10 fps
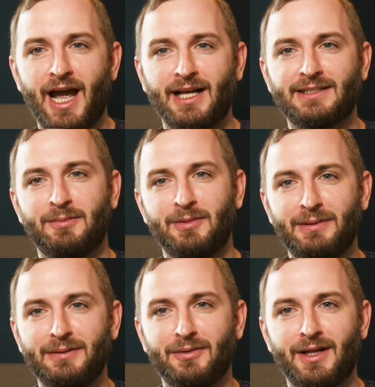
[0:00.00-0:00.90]
at some of the
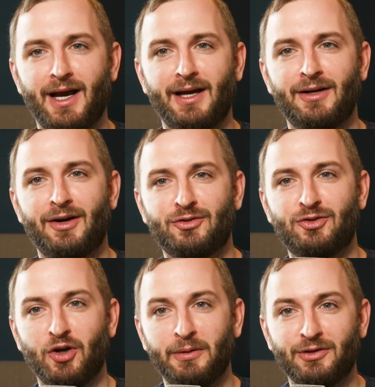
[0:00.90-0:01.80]
people that are
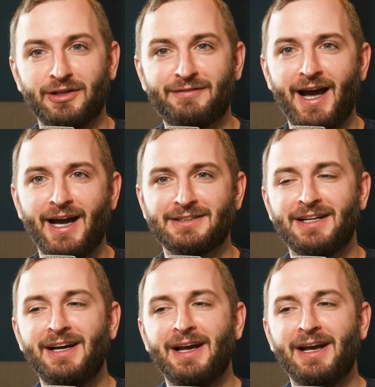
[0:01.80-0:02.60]
growing really fast,